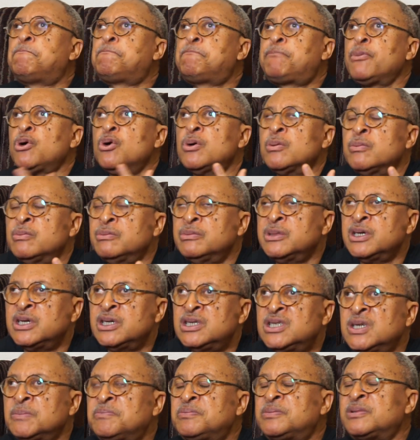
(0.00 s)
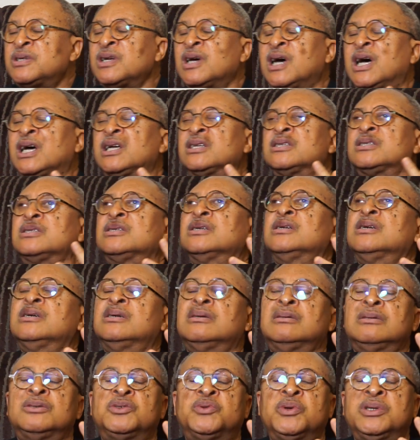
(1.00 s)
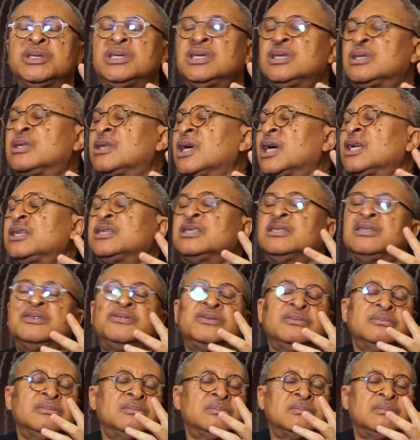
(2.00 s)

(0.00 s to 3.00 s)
Boom! Egypt has 20, 30